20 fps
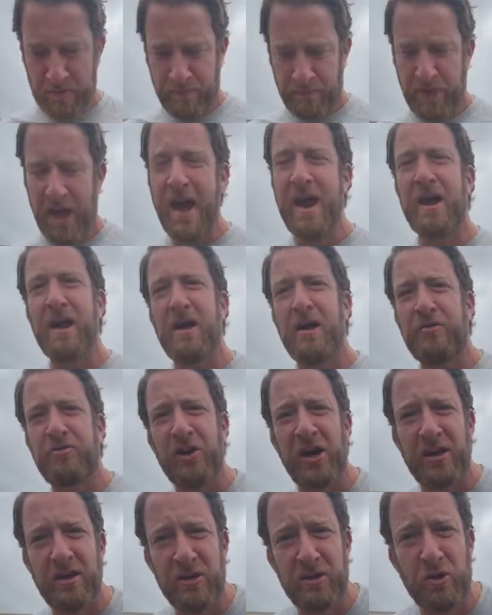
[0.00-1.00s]
They had a
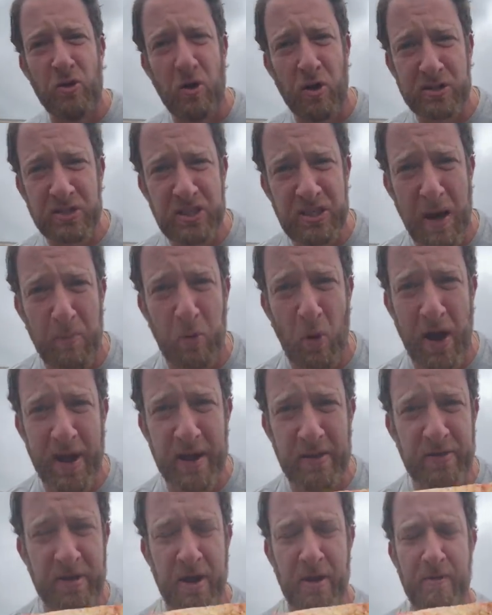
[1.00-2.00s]
thing in the New York subway
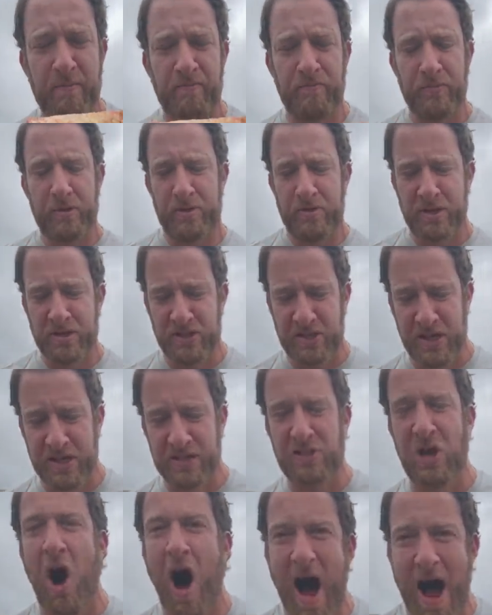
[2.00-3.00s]
in there. This
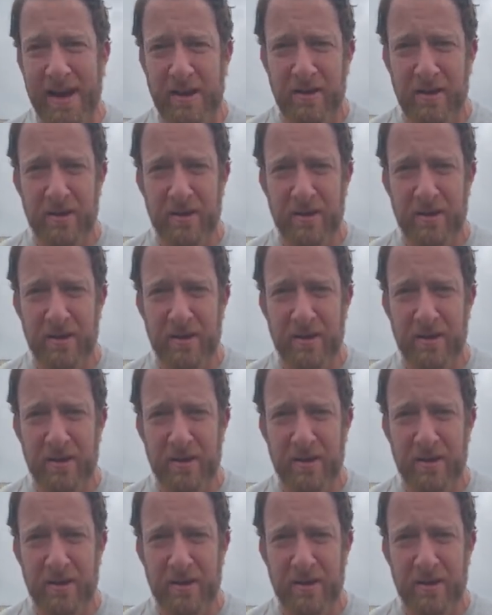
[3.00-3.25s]
thing's hot.